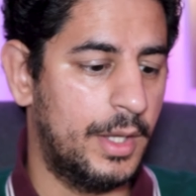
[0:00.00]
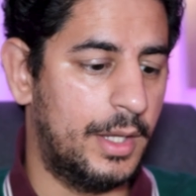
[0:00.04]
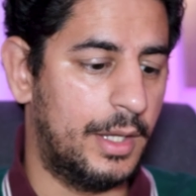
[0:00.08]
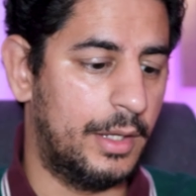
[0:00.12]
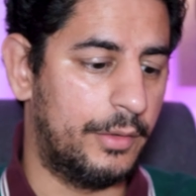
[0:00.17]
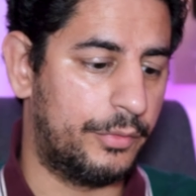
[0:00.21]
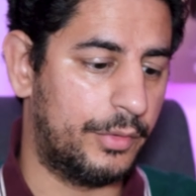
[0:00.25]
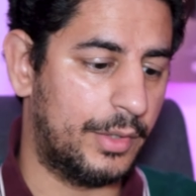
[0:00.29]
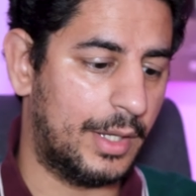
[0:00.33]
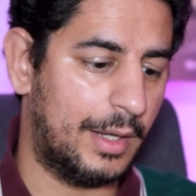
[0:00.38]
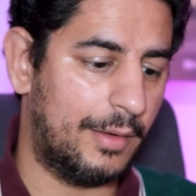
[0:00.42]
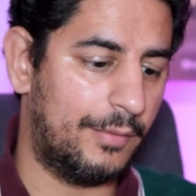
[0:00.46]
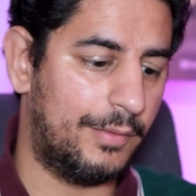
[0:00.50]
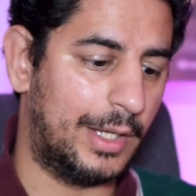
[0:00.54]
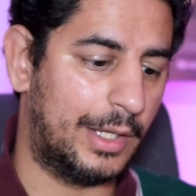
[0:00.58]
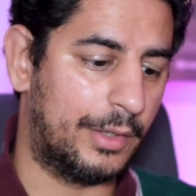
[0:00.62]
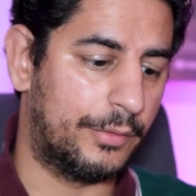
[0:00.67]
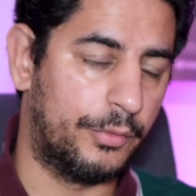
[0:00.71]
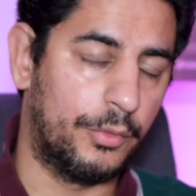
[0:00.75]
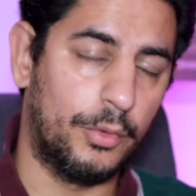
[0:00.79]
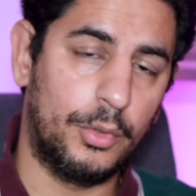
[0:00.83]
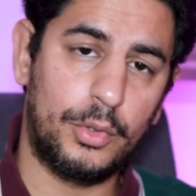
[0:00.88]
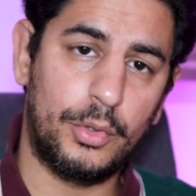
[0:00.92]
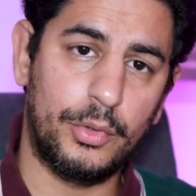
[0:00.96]
if you have
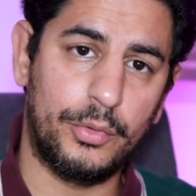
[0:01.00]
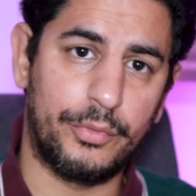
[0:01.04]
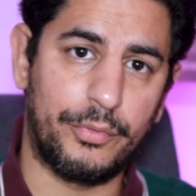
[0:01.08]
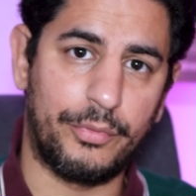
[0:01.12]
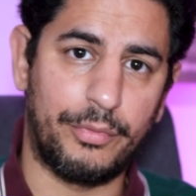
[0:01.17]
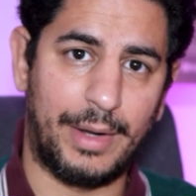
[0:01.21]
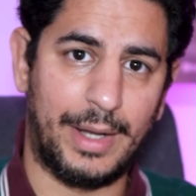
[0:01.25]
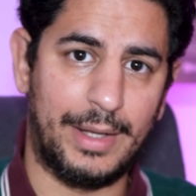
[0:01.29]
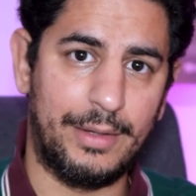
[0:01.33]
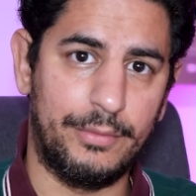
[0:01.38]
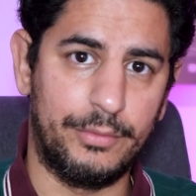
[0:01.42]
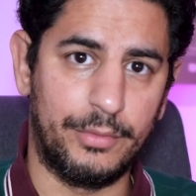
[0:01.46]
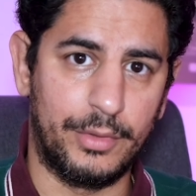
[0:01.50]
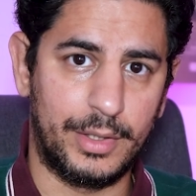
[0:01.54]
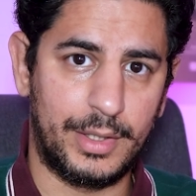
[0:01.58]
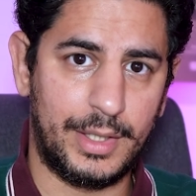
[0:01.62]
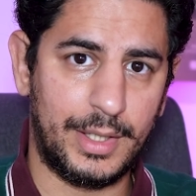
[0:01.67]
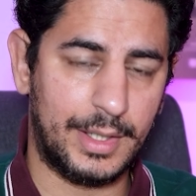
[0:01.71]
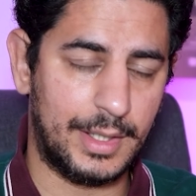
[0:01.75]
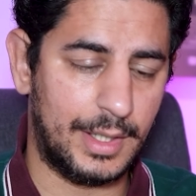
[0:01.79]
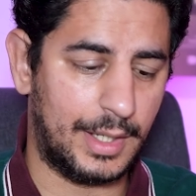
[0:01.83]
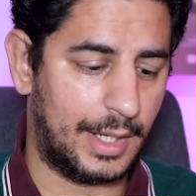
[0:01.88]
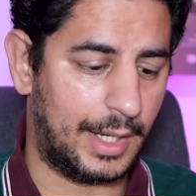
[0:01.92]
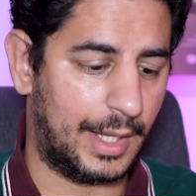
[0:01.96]
like 4 to 5
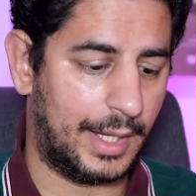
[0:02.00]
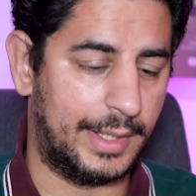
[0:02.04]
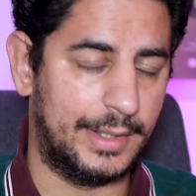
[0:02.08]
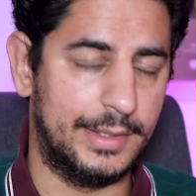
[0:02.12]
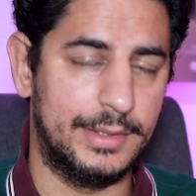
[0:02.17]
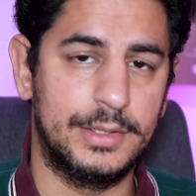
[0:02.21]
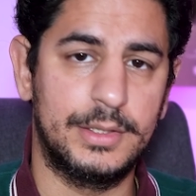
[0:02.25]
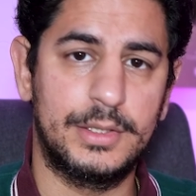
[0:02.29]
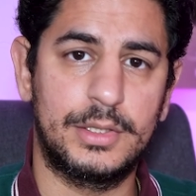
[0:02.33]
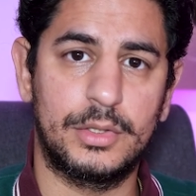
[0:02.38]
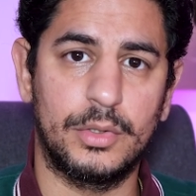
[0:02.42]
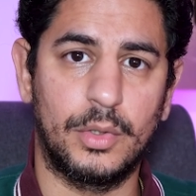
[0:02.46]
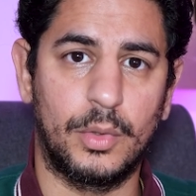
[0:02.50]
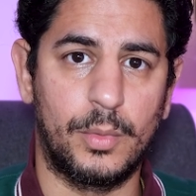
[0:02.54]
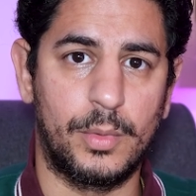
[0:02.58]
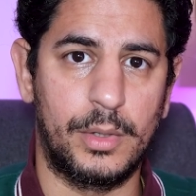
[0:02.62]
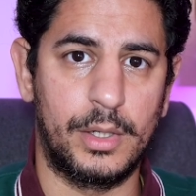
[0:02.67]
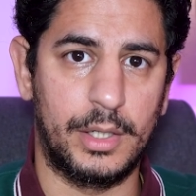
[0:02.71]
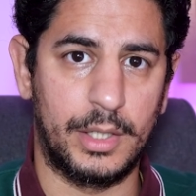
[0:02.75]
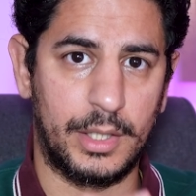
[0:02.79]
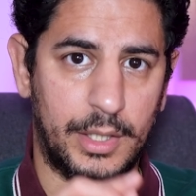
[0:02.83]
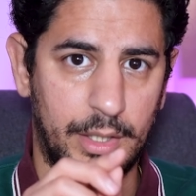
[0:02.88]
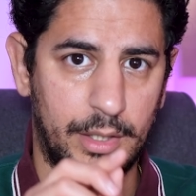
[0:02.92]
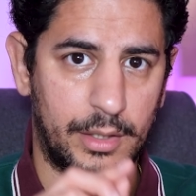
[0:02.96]
vertical lines
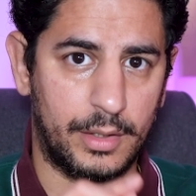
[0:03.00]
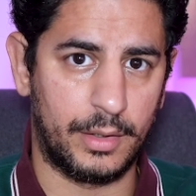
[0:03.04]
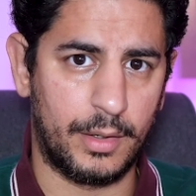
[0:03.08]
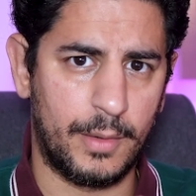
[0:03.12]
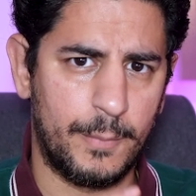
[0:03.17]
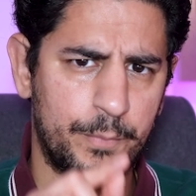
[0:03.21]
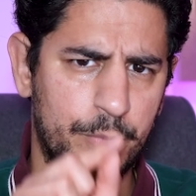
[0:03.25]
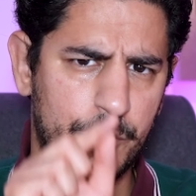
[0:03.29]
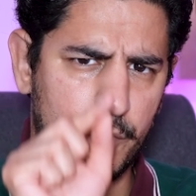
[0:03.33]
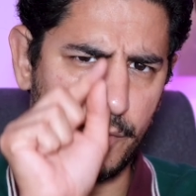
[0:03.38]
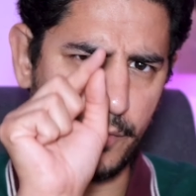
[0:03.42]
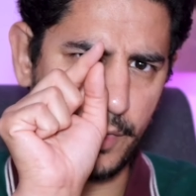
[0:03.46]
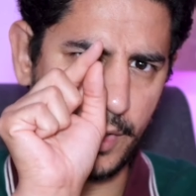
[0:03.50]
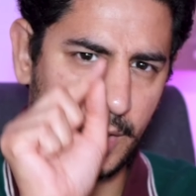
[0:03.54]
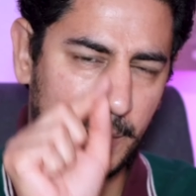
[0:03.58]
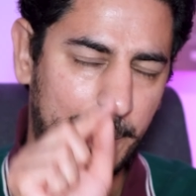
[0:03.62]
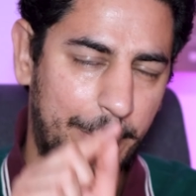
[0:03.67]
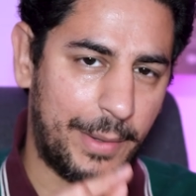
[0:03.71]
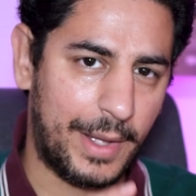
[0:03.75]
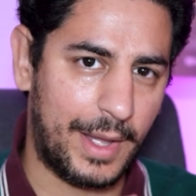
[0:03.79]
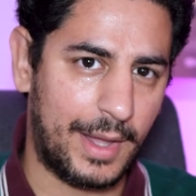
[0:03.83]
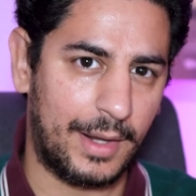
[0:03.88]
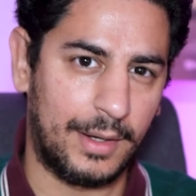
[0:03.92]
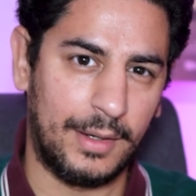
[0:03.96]
over here, very
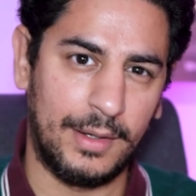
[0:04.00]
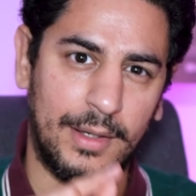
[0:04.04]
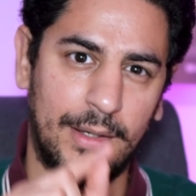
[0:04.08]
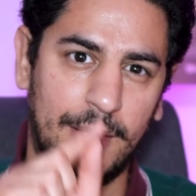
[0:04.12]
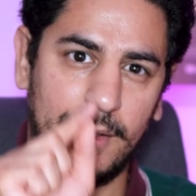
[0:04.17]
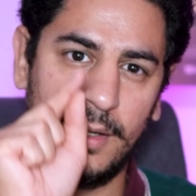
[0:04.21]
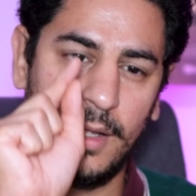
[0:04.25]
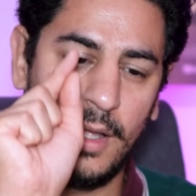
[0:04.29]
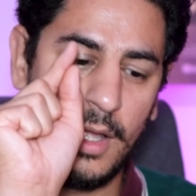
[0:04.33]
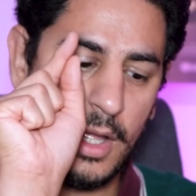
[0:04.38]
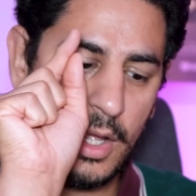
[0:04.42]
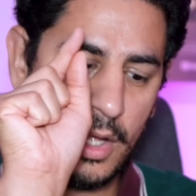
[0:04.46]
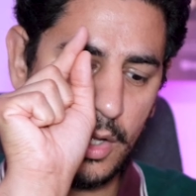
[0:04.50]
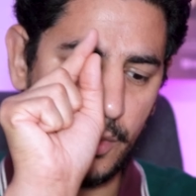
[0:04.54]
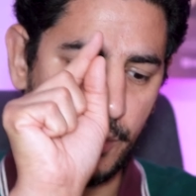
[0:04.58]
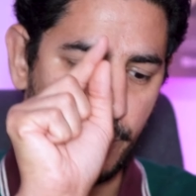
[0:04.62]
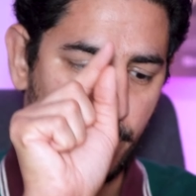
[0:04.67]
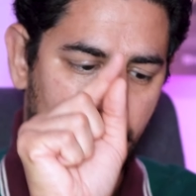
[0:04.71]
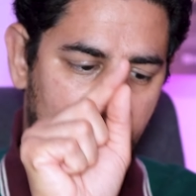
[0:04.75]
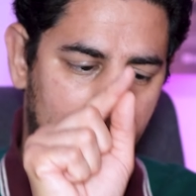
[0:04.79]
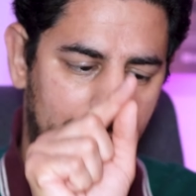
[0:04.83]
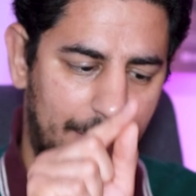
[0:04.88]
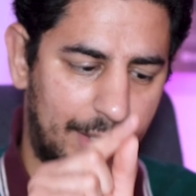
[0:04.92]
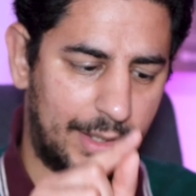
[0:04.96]
parallel,
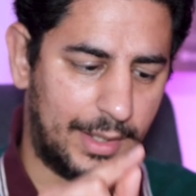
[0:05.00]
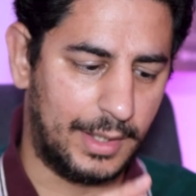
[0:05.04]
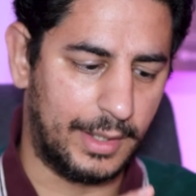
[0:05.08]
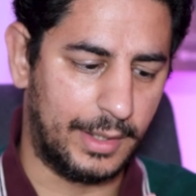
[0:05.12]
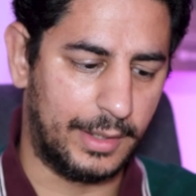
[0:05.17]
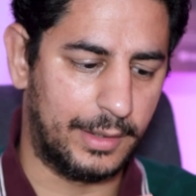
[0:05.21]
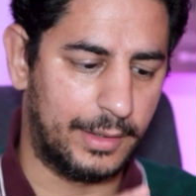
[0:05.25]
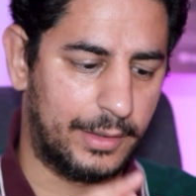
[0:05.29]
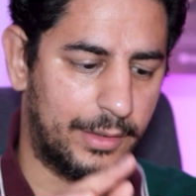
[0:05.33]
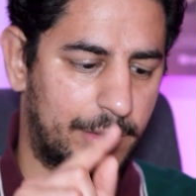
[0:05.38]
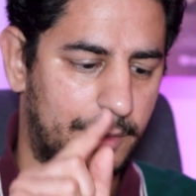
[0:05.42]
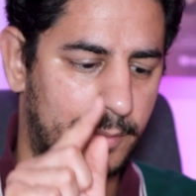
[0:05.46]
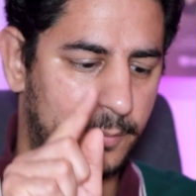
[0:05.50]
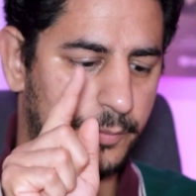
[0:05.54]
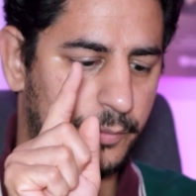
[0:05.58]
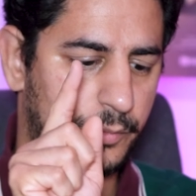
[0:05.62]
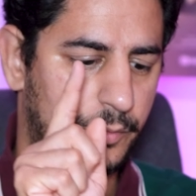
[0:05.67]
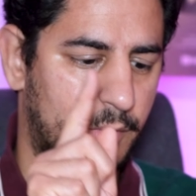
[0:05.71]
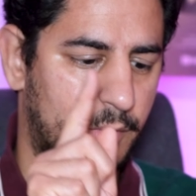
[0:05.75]
very clear